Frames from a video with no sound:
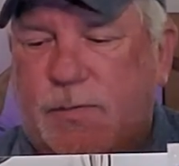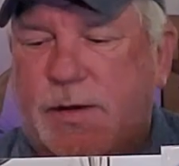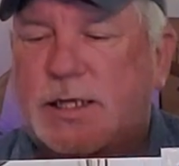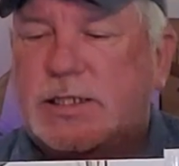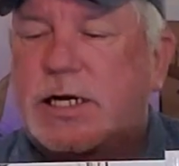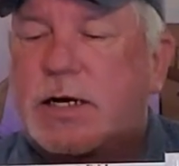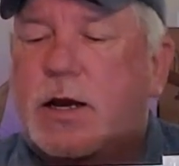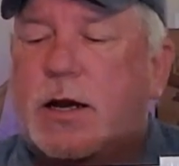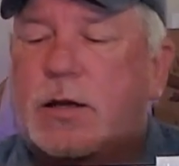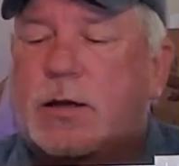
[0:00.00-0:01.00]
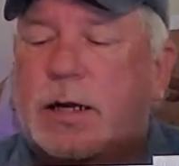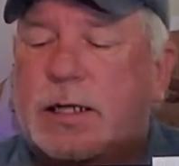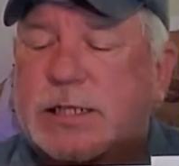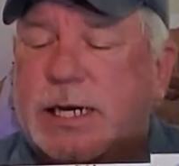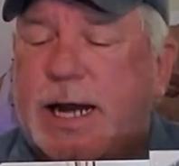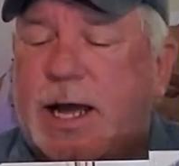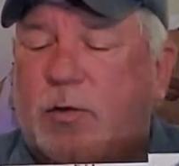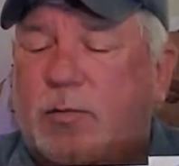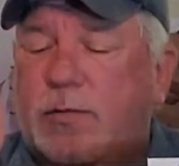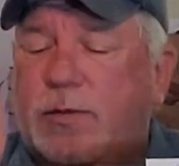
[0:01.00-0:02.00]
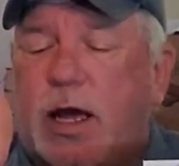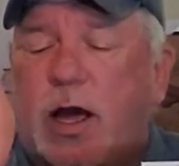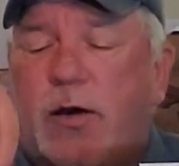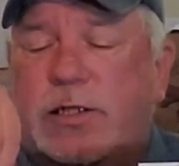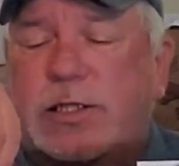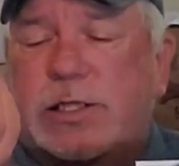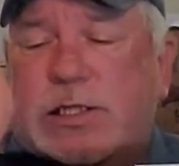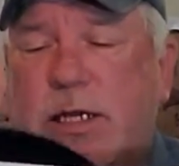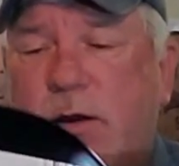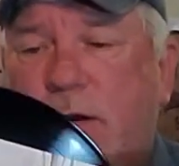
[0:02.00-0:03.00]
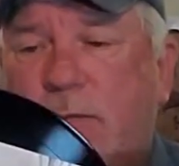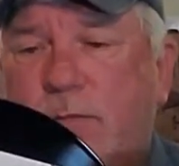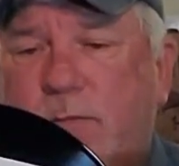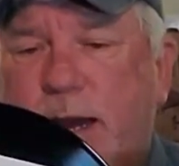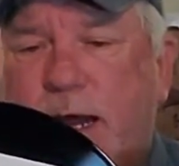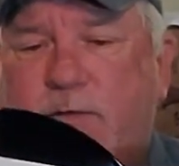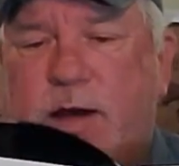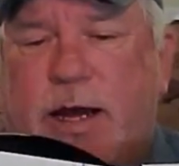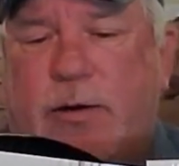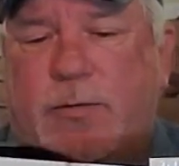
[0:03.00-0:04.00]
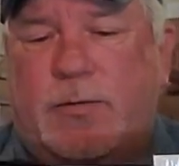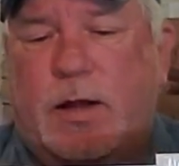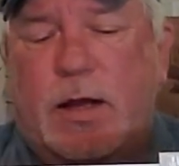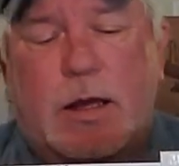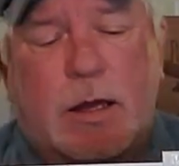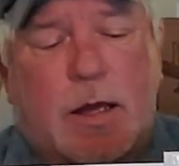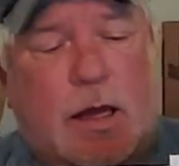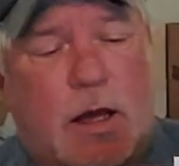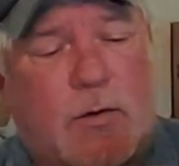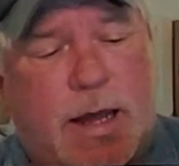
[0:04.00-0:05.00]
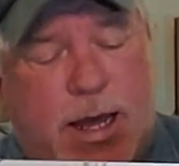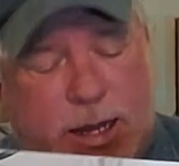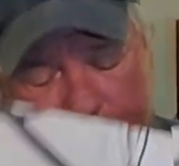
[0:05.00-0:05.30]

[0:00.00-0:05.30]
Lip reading: Is it a color? Is it an album? No, it's just black vinyl. Okay,